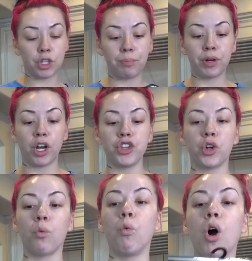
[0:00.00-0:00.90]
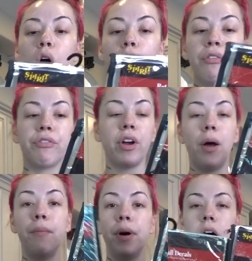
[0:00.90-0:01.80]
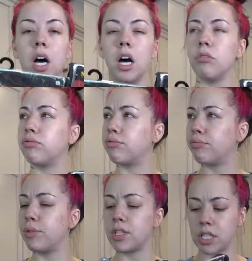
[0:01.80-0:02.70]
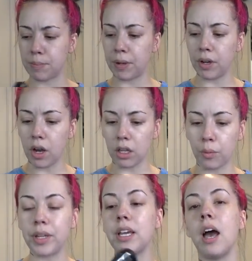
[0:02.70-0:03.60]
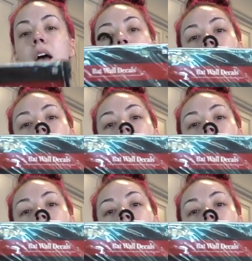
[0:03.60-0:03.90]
to put on your wall from, was it Spirit Halloween? Yeah,